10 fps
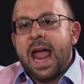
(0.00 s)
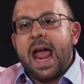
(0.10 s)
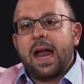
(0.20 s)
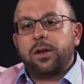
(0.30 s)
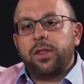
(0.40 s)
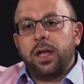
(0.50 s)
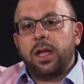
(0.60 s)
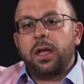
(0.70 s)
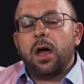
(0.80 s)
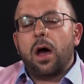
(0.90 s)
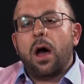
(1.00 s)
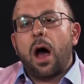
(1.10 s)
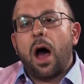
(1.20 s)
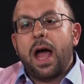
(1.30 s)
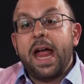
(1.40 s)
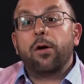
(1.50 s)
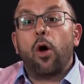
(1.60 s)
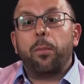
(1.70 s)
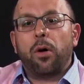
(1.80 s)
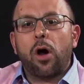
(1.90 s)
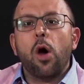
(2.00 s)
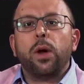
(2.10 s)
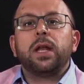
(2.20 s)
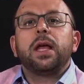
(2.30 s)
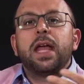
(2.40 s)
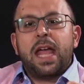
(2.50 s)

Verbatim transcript: and the uh, arrow below it.